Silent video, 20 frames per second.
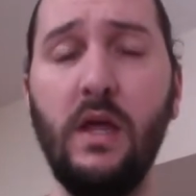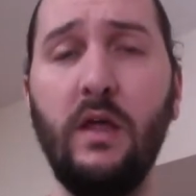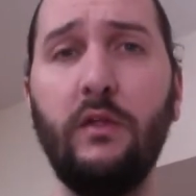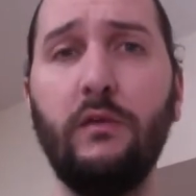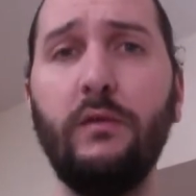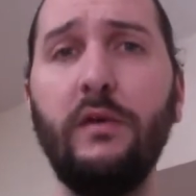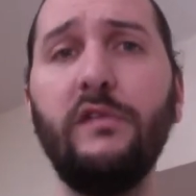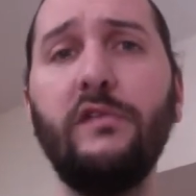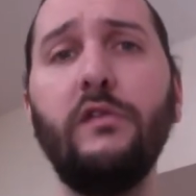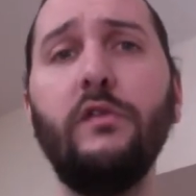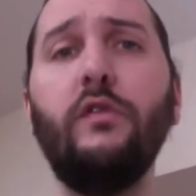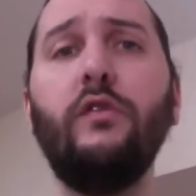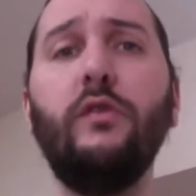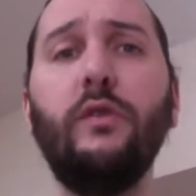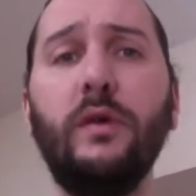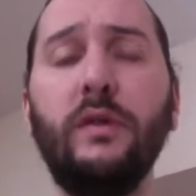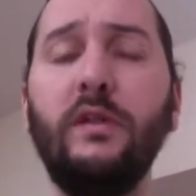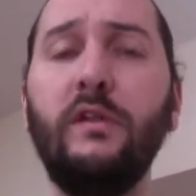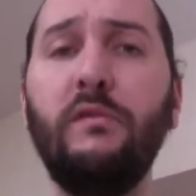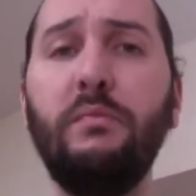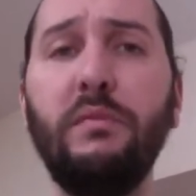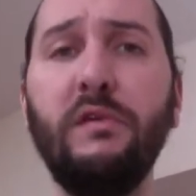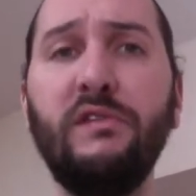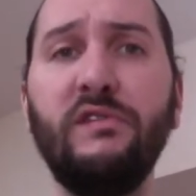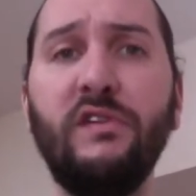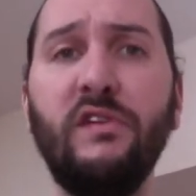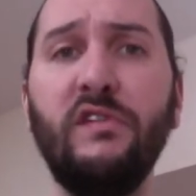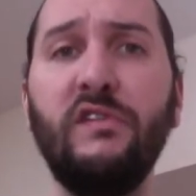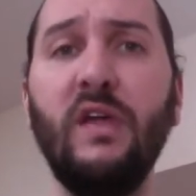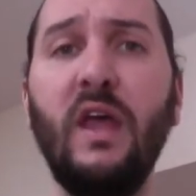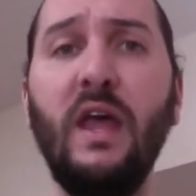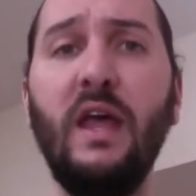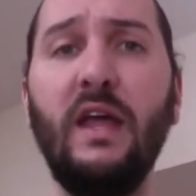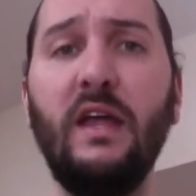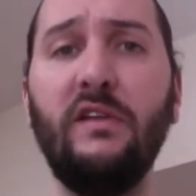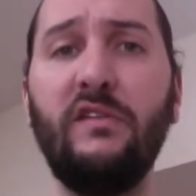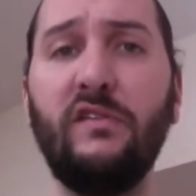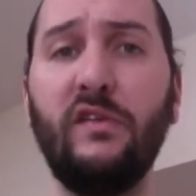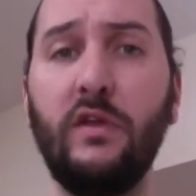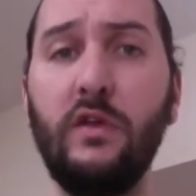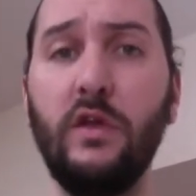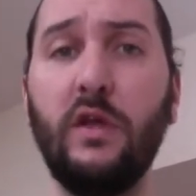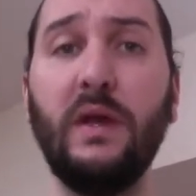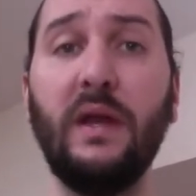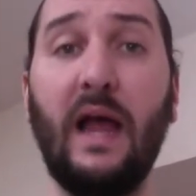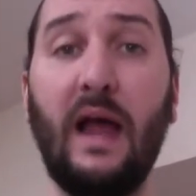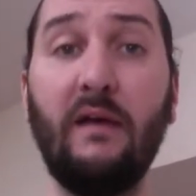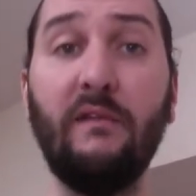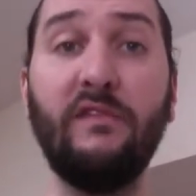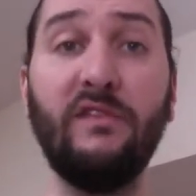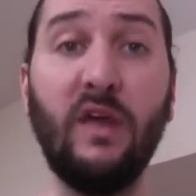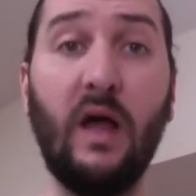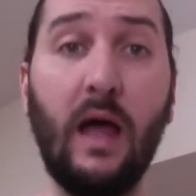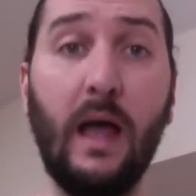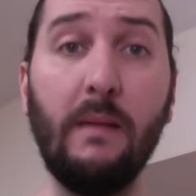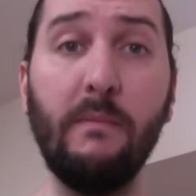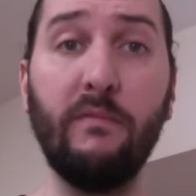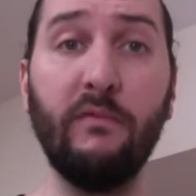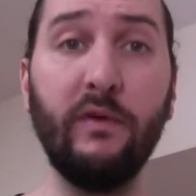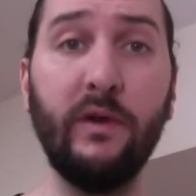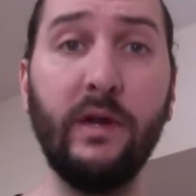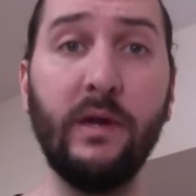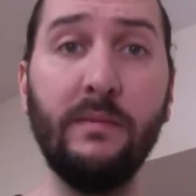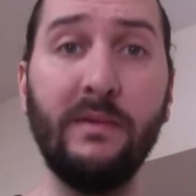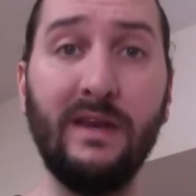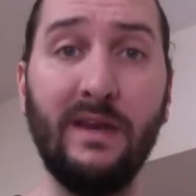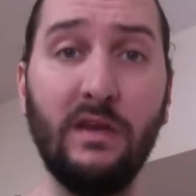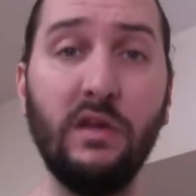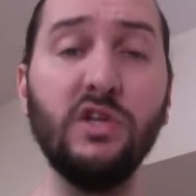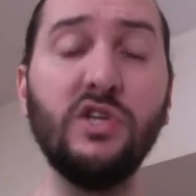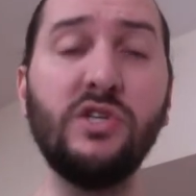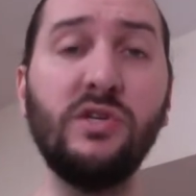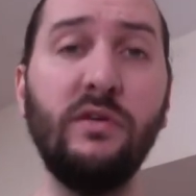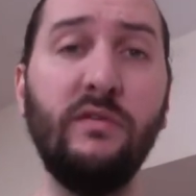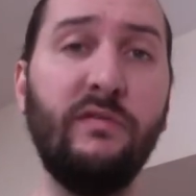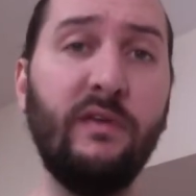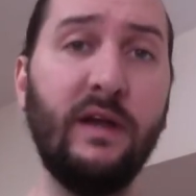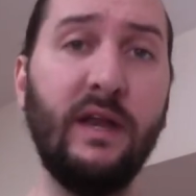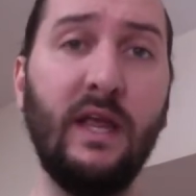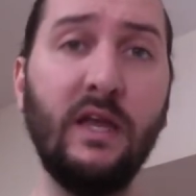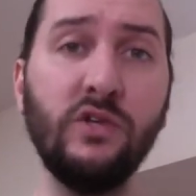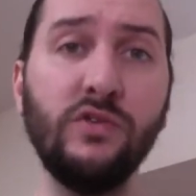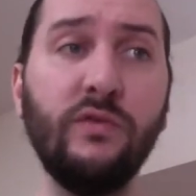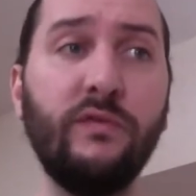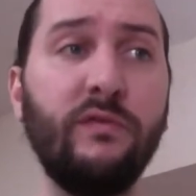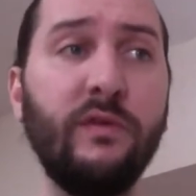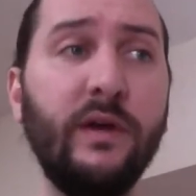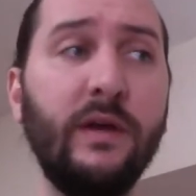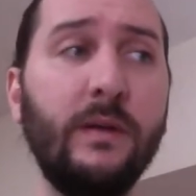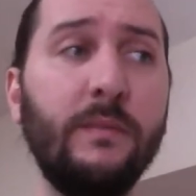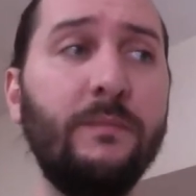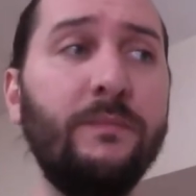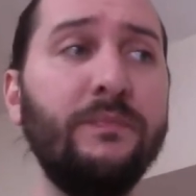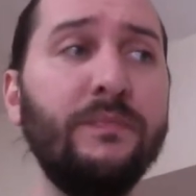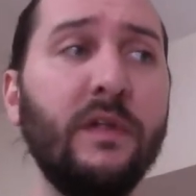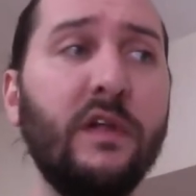The reason you're doing this business is so you can have time freedom in addition to financial freedom.